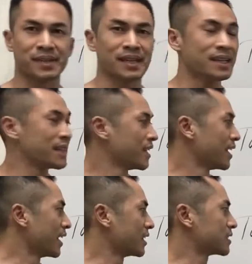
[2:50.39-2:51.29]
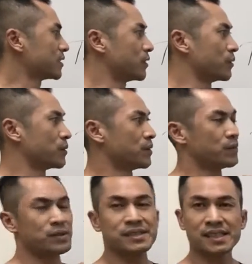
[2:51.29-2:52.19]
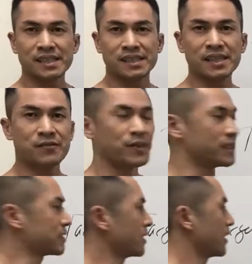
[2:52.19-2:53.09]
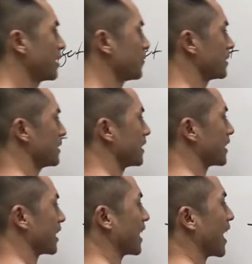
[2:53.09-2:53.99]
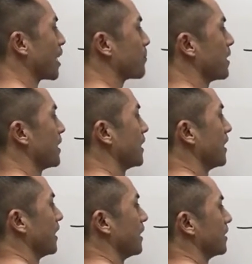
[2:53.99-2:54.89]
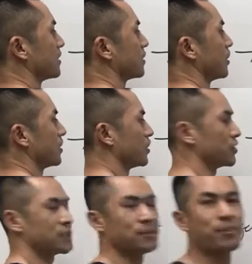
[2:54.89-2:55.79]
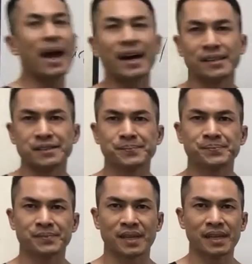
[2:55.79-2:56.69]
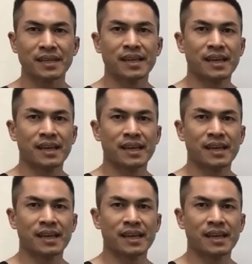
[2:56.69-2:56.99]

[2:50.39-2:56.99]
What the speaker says: Okay, and so we'll take the difference and we see that the gap is 13 pounds. Okay?